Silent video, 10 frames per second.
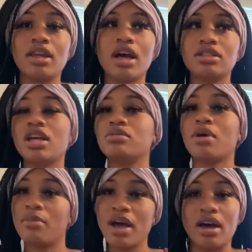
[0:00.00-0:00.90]
I changed
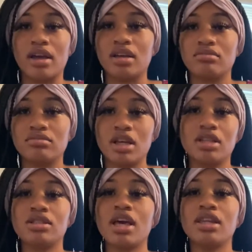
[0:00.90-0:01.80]
my mind
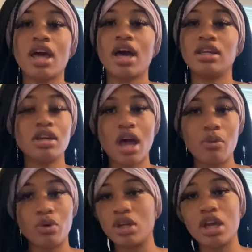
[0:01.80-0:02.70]
and said that I did
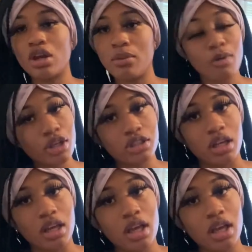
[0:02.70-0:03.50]
not want to get an abortion.